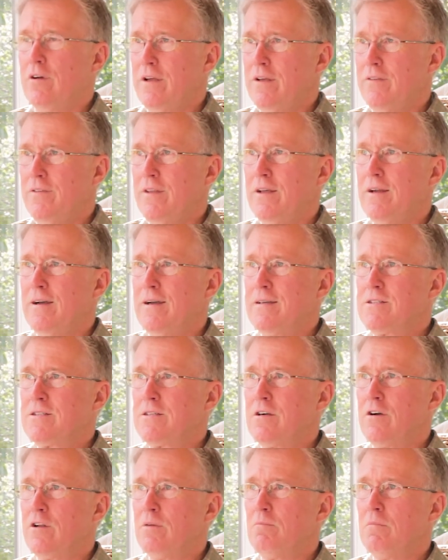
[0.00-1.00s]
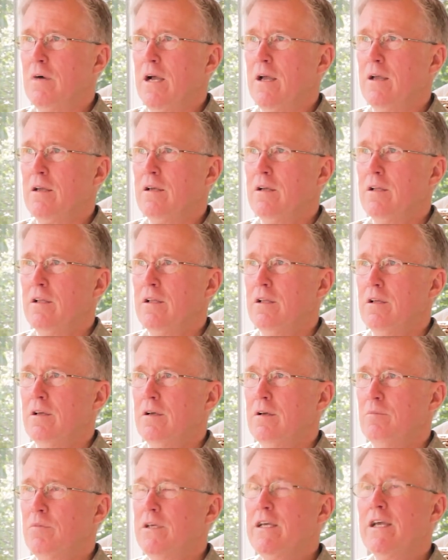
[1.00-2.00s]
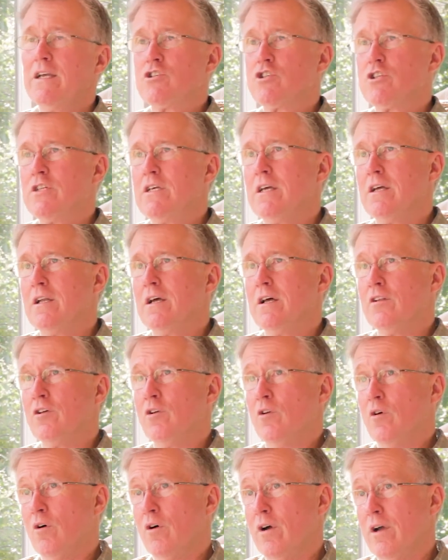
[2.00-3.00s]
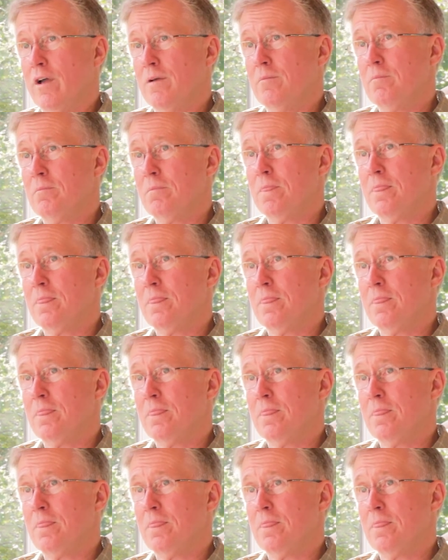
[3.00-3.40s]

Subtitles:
And then I started my PhD at Illinois